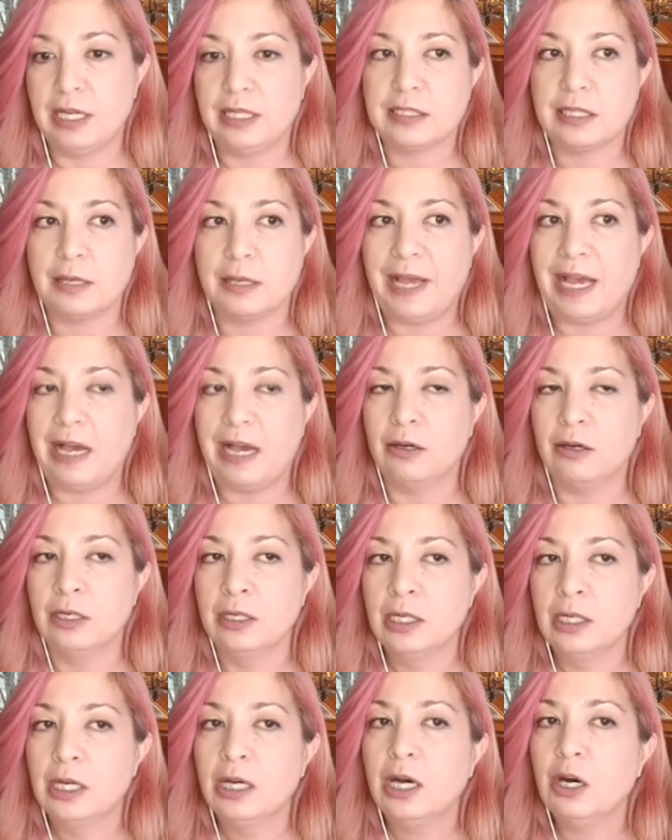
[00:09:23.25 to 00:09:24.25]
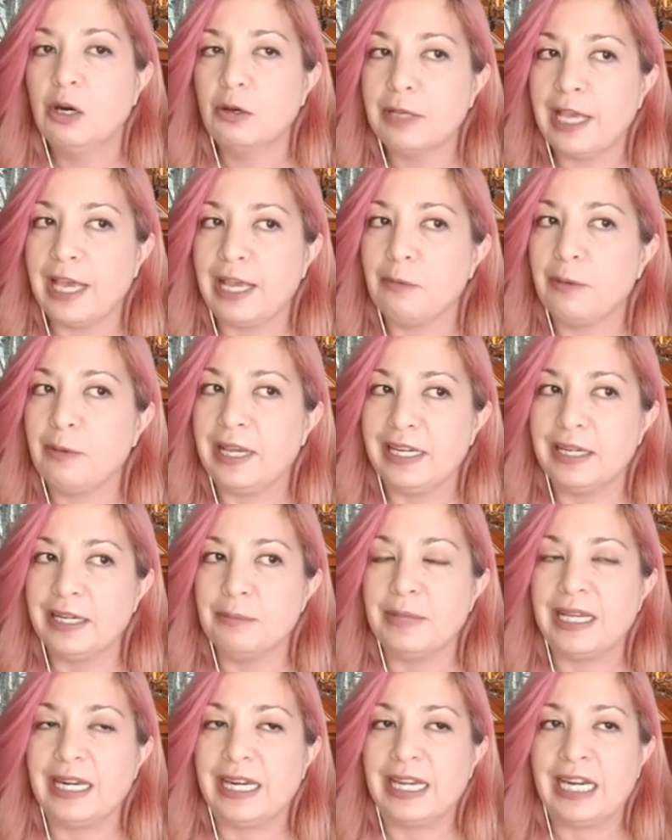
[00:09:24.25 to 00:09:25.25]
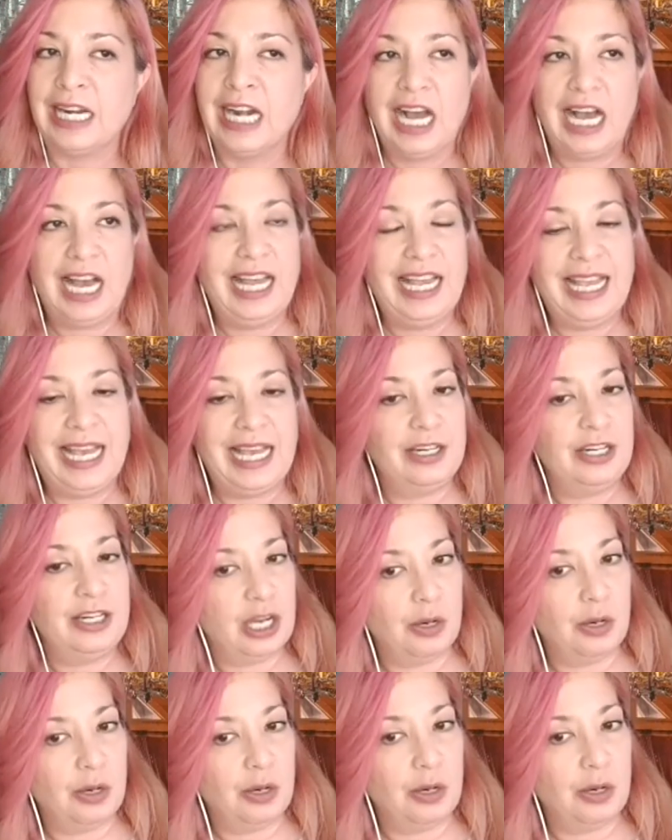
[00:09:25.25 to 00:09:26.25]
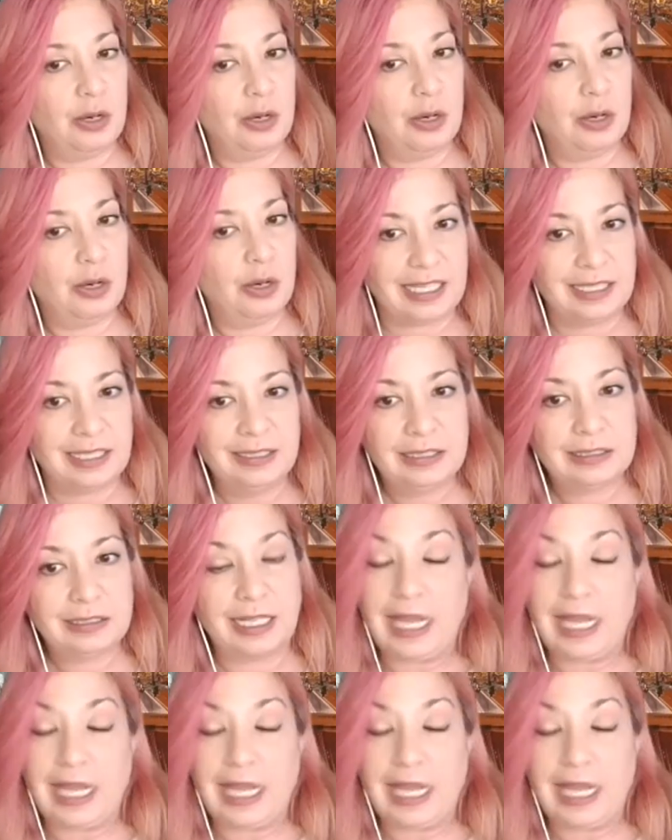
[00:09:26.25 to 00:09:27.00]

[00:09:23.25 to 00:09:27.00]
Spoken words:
It's about, okay, wait a minute, I had no idea.